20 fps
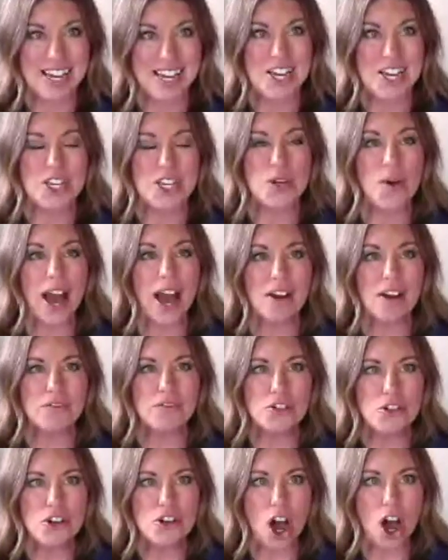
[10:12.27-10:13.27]
You have
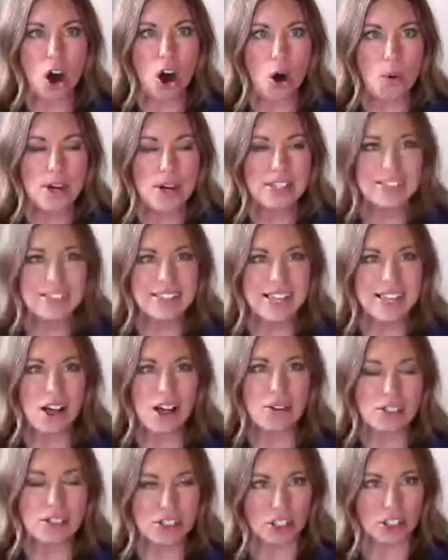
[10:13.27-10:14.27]
no
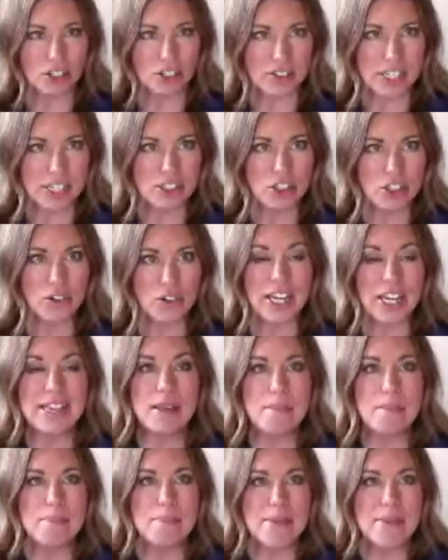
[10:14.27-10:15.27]
cell service. You're in
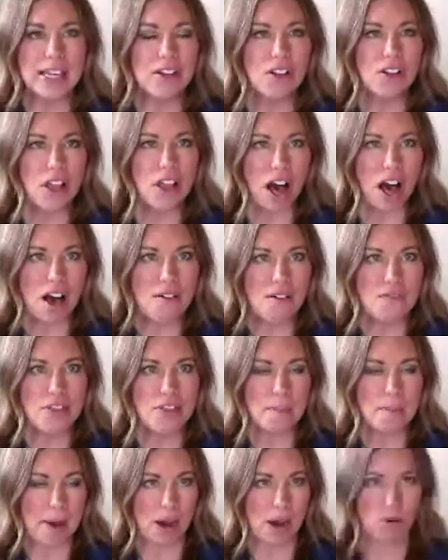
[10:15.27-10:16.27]
the middle of
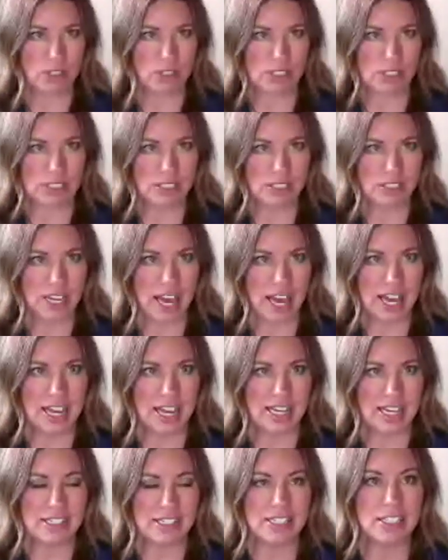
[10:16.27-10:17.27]
the mountain,
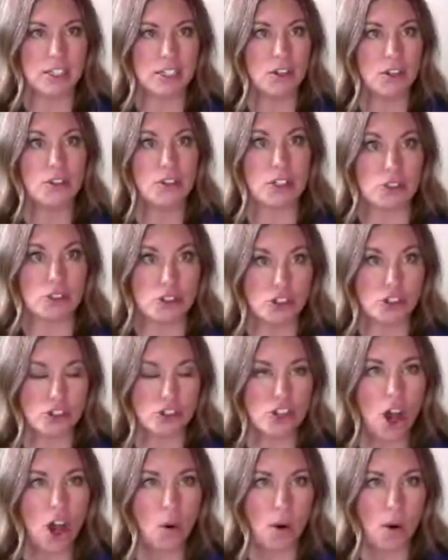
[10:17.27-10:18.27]
okay? It's still, there's
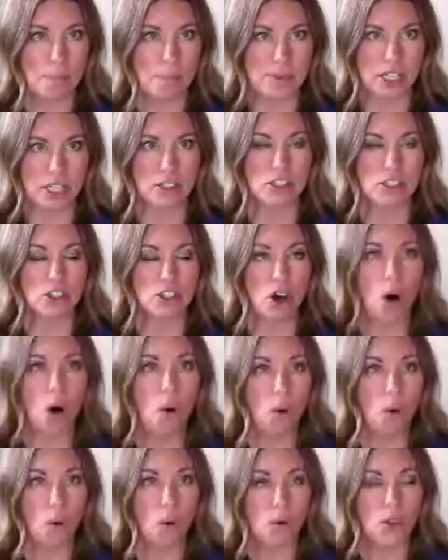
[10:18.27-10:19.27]
snow up there. It's
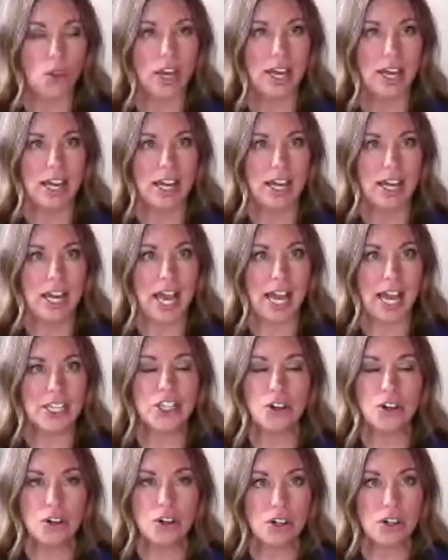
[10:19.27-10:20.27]
cold. And
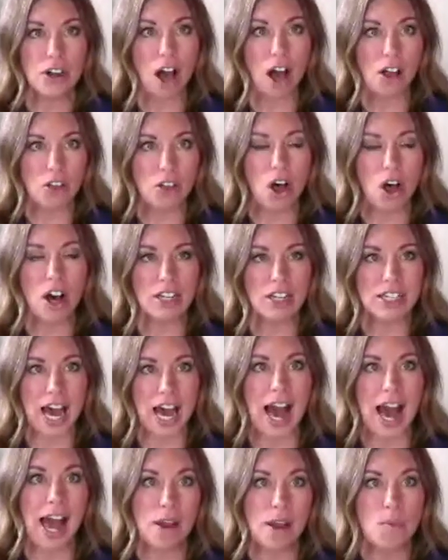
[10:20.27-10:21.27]
you're along the
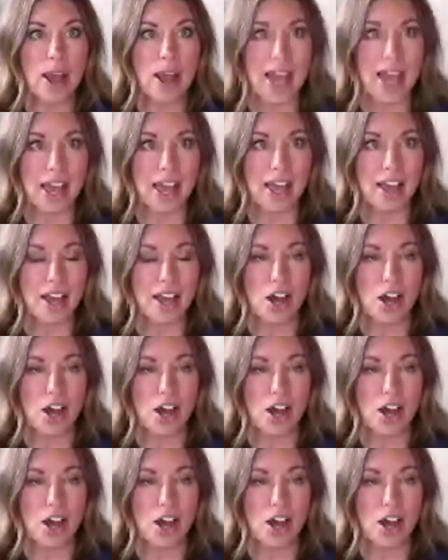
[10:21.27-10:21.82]
highway